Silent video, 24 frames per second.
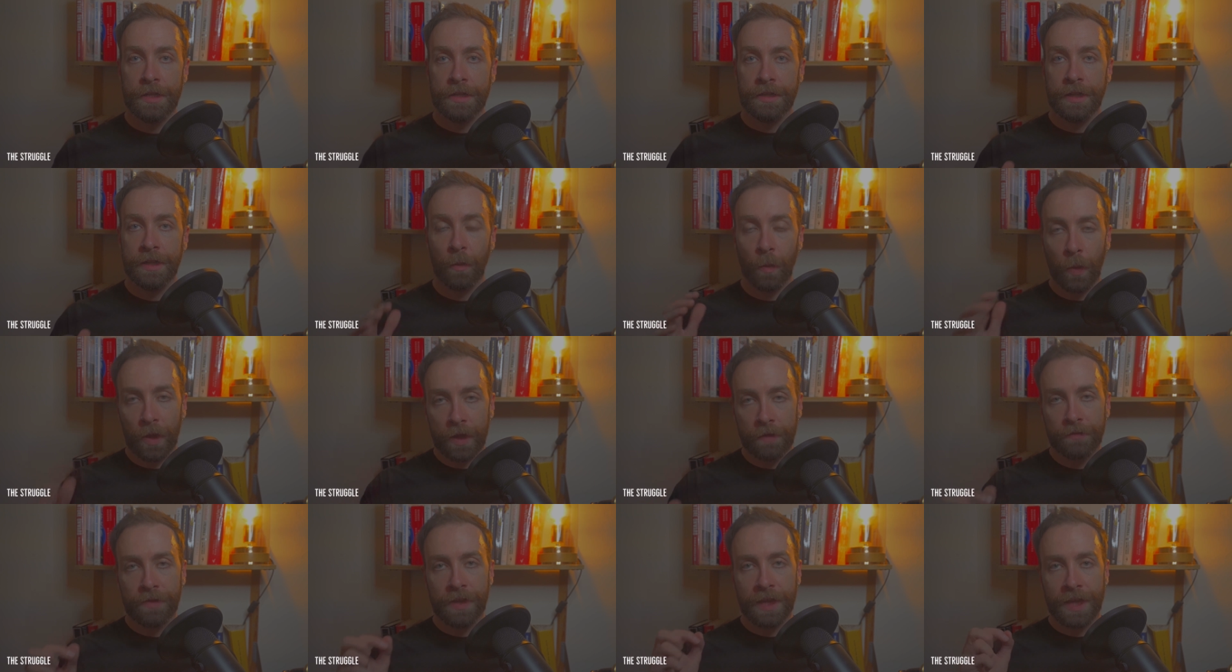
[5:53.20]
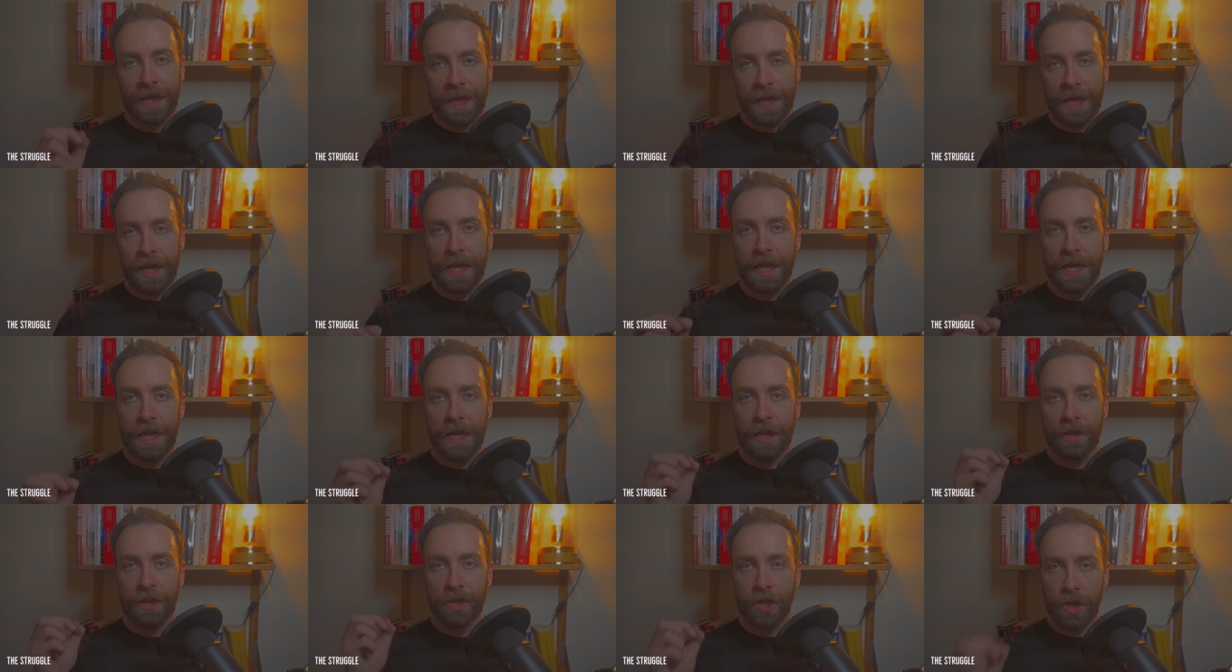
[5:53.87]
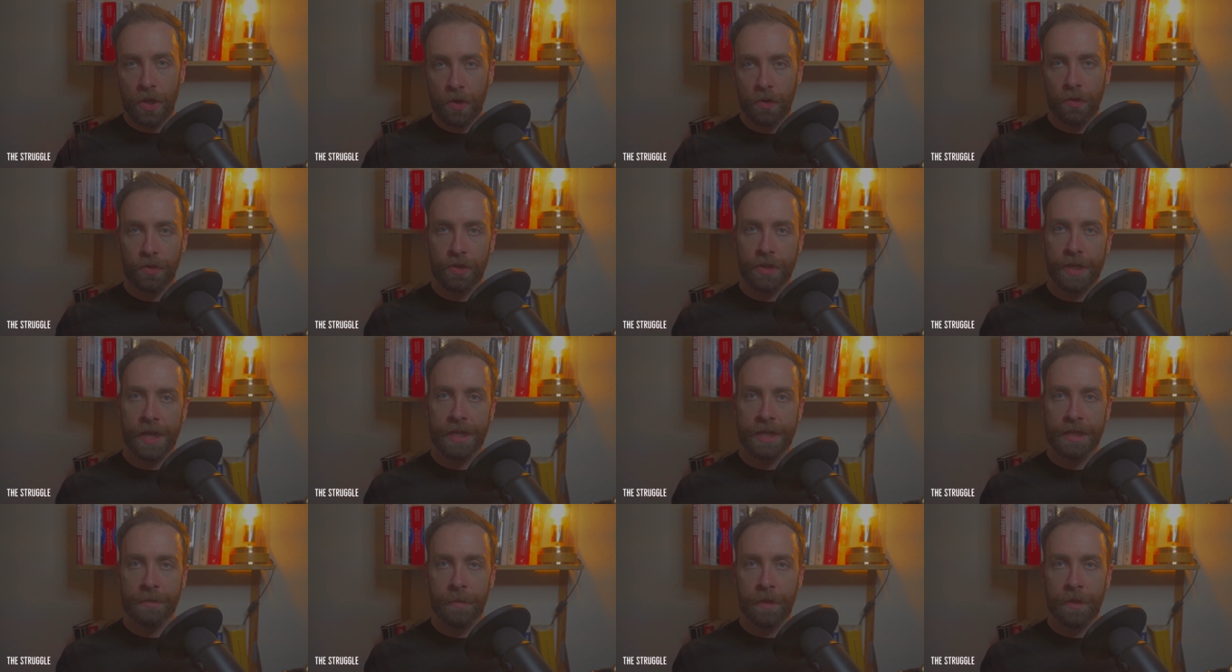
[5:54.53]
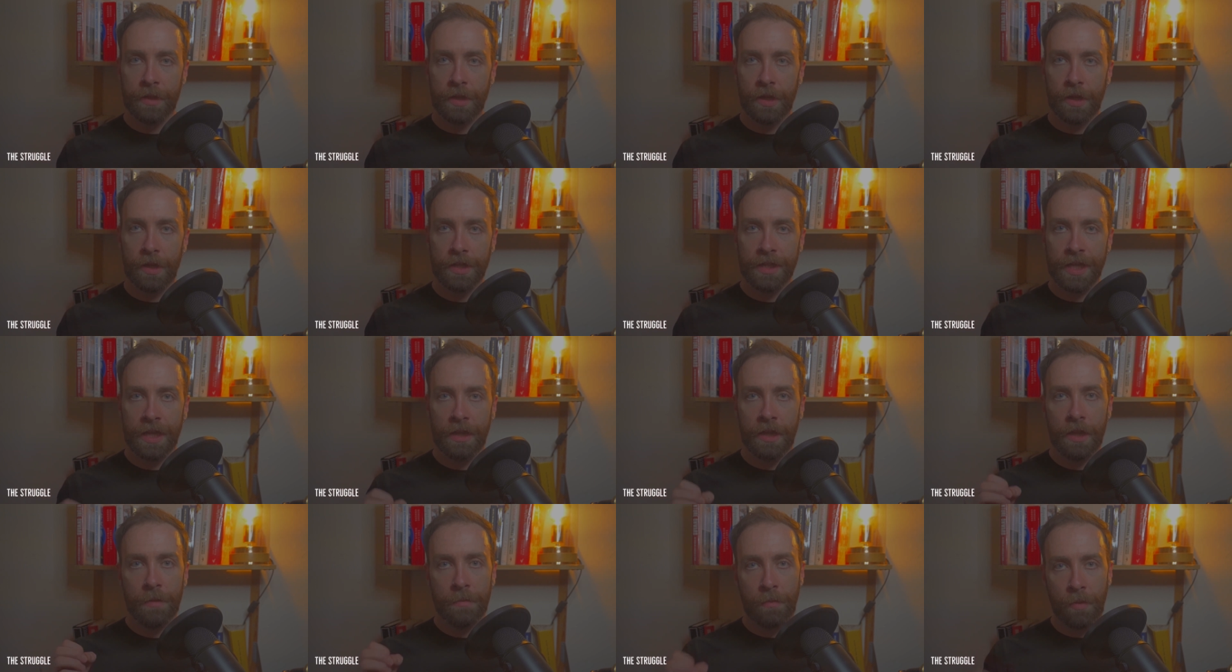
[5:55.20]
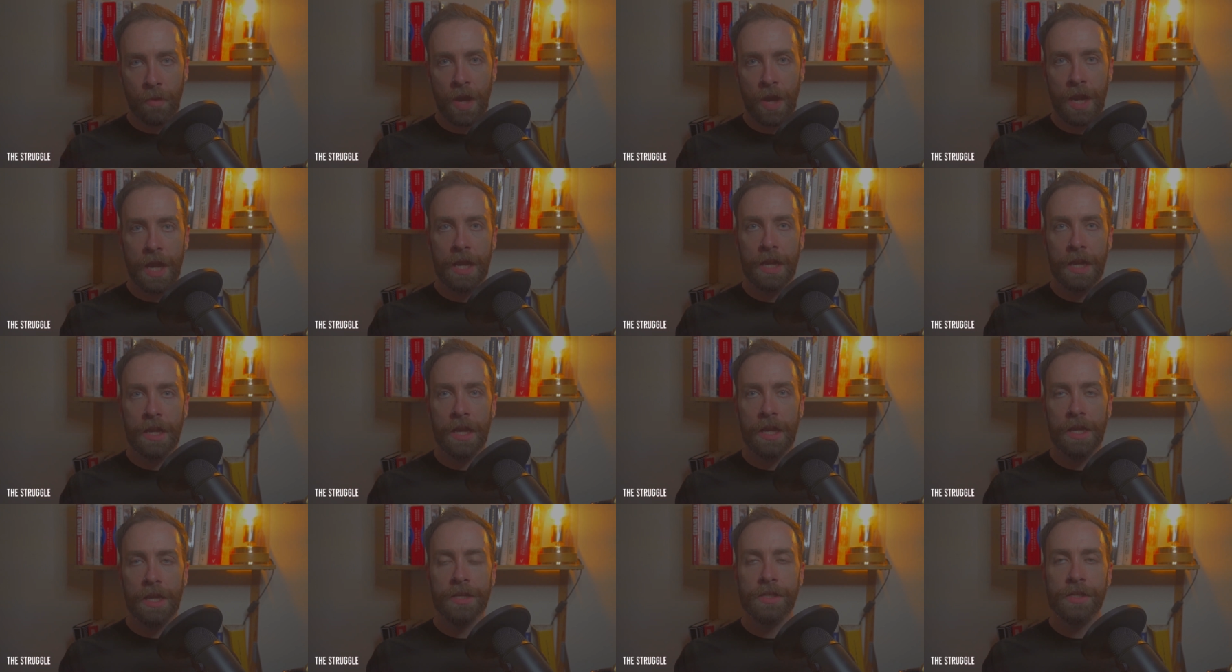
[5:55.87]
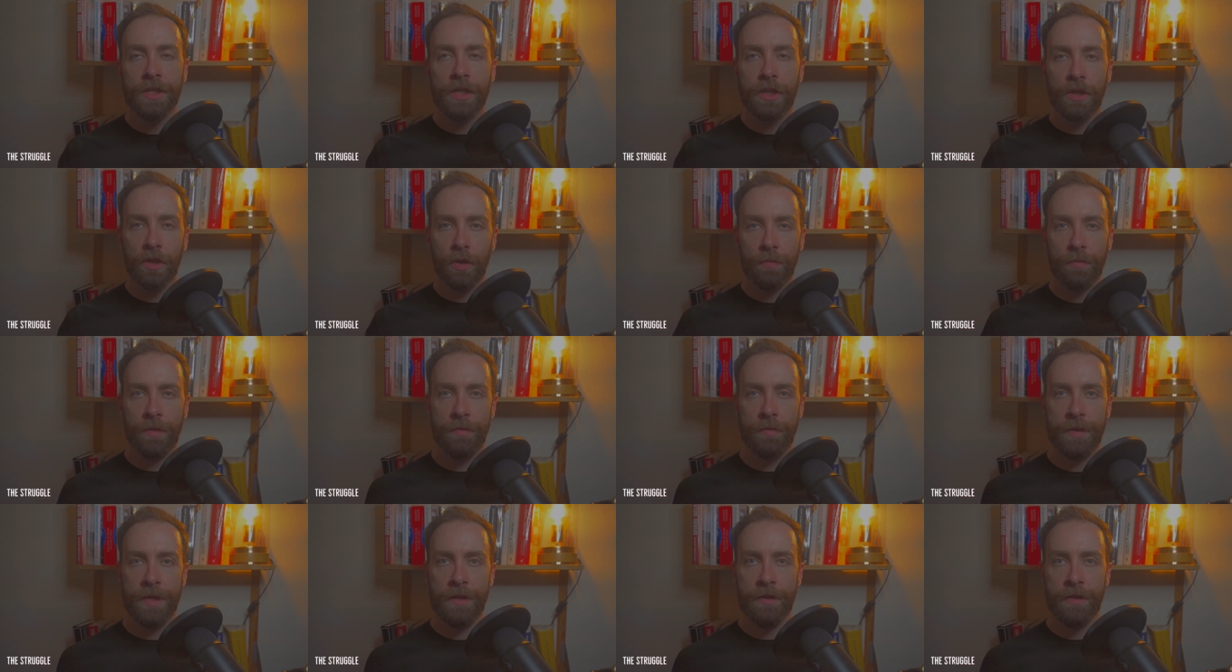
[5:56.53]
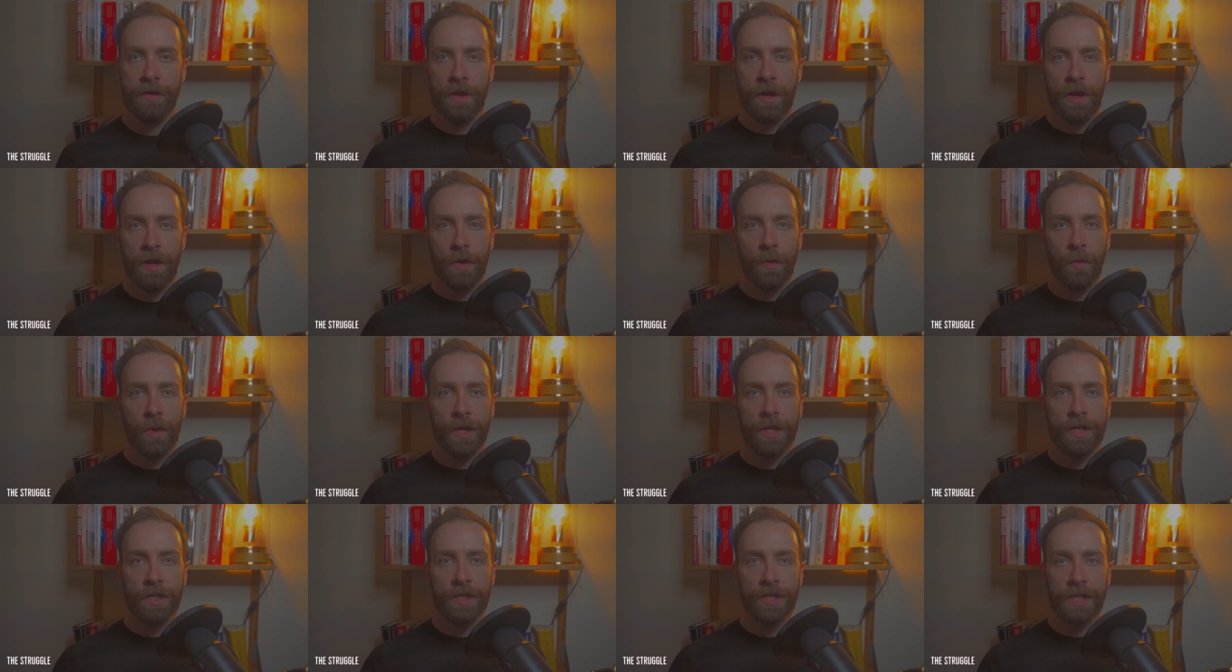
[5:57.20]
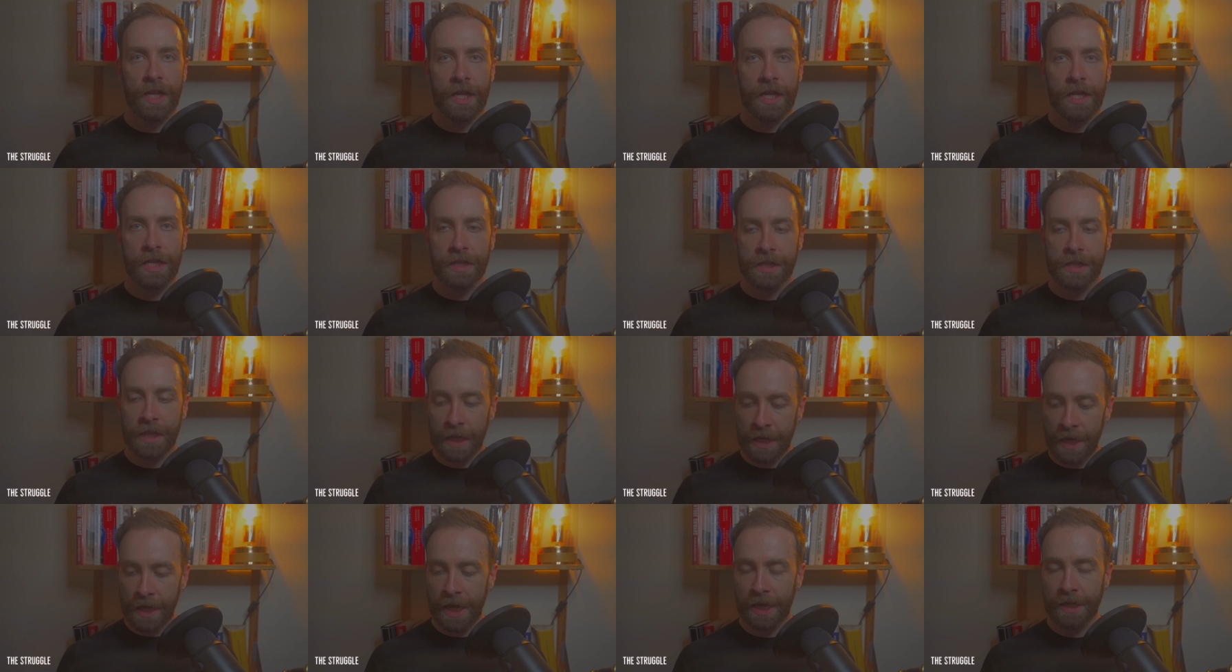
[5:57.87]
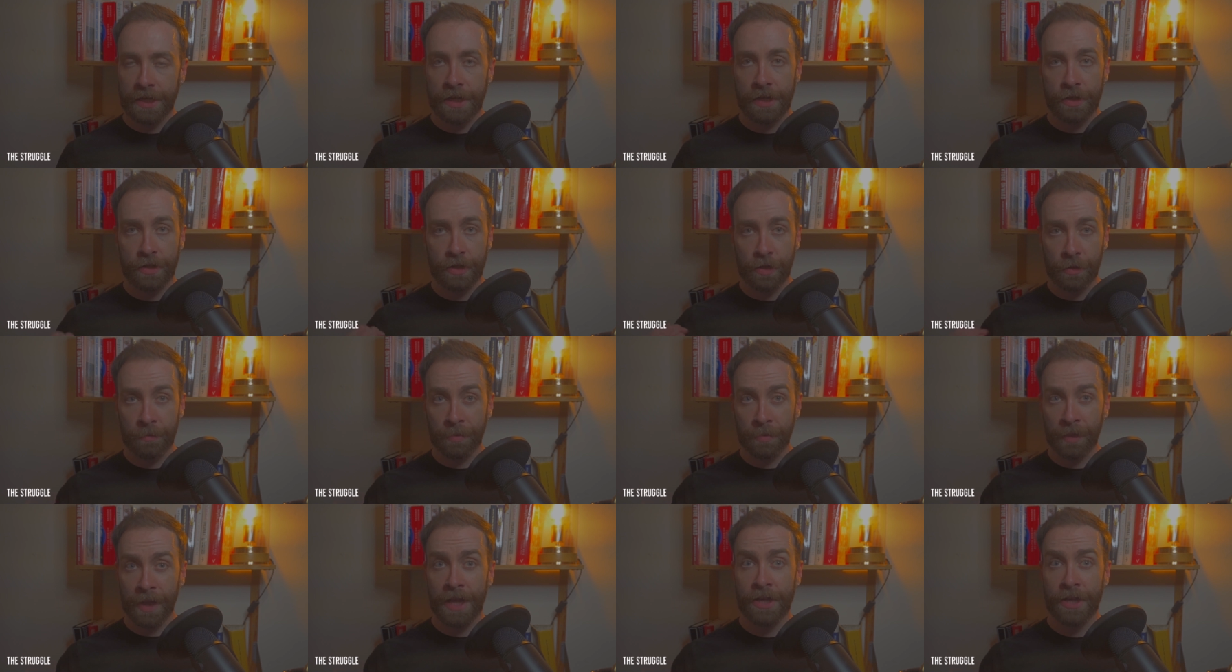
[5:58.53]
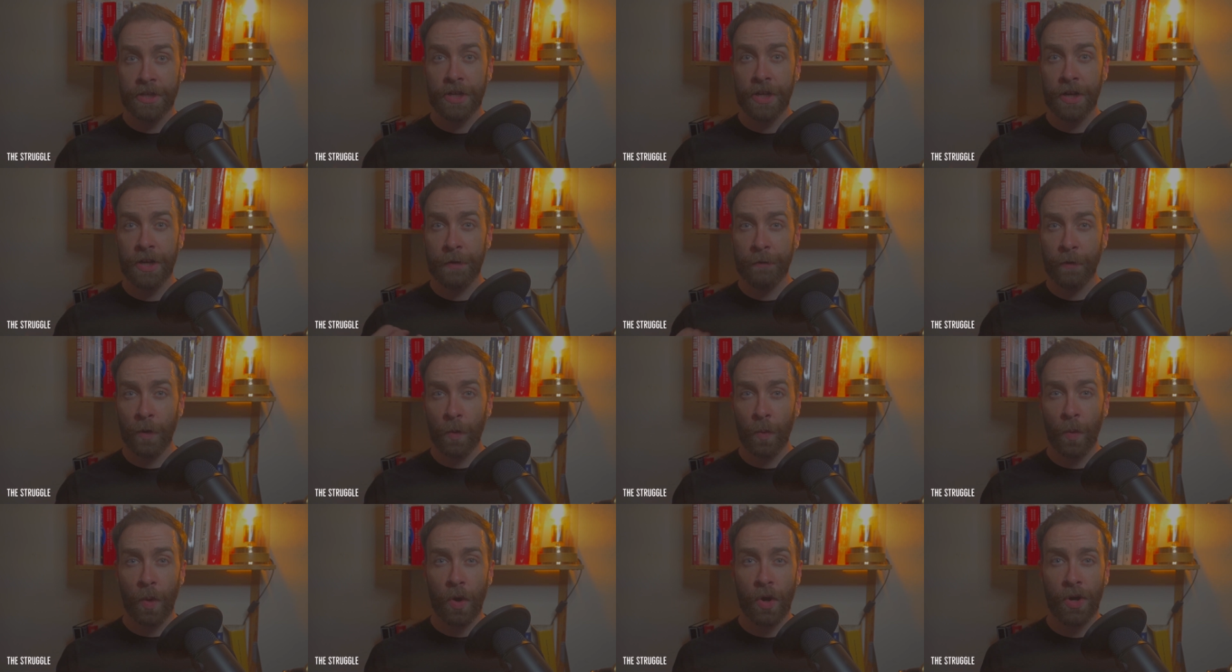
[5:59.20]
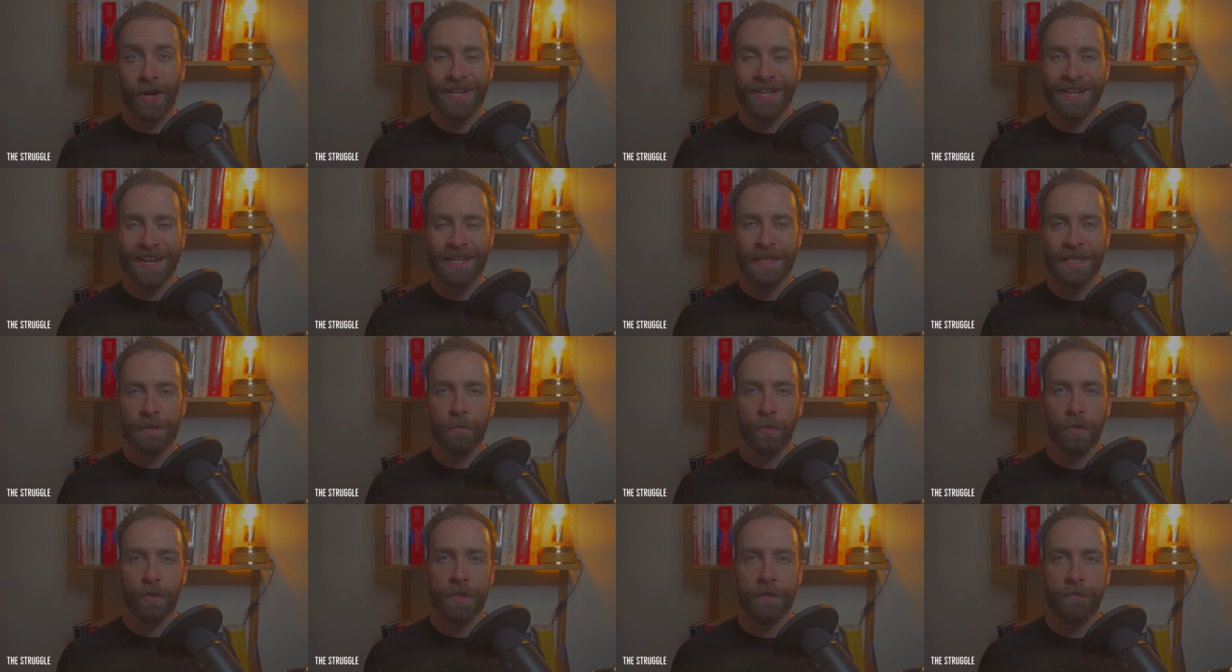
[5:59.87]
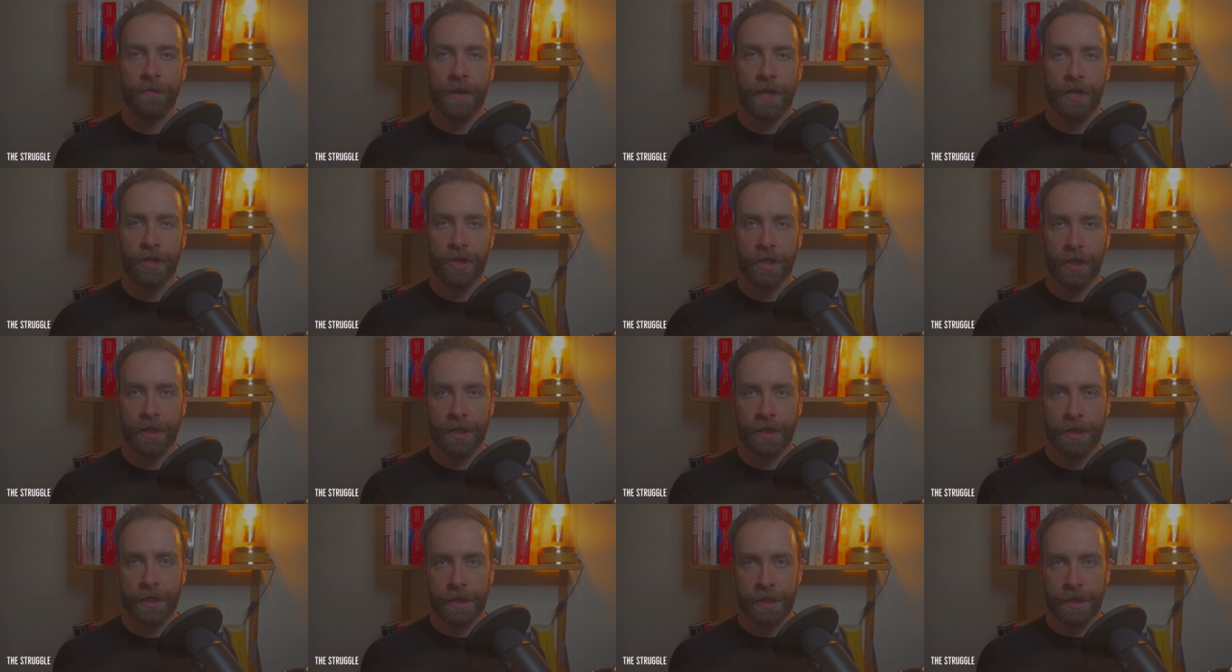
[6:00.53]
Now, one of the key neurotransmitters in the brain is dopamine, which is connected to pleasure, reward, and motivation.